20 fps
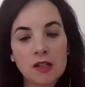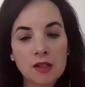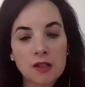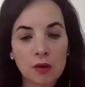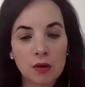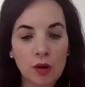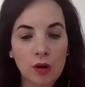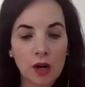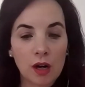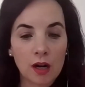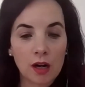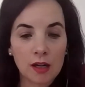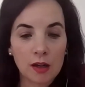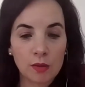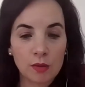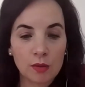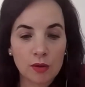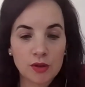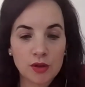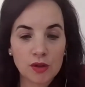So I
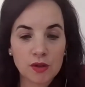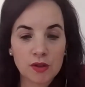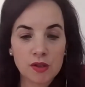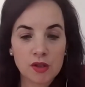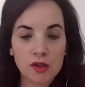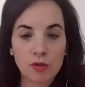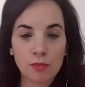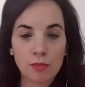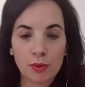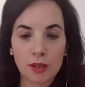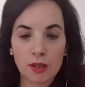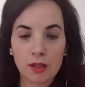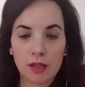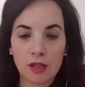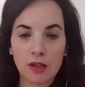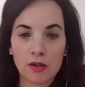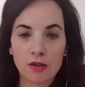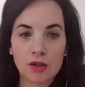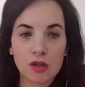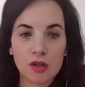will just jump in
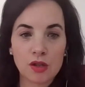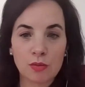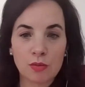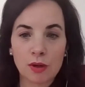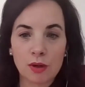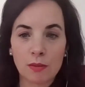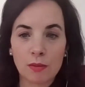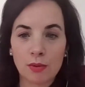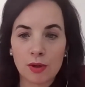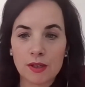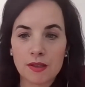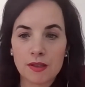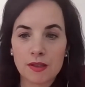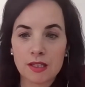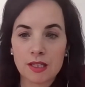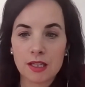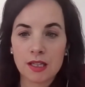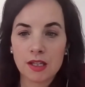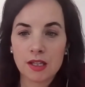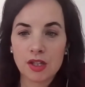here to my
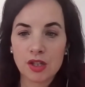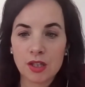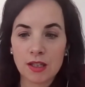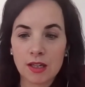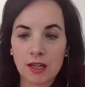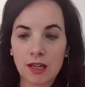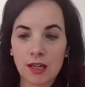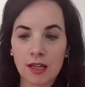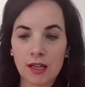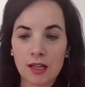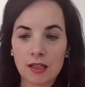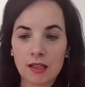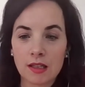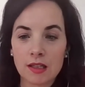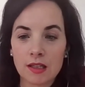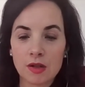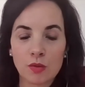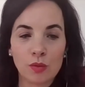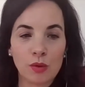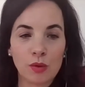presentation and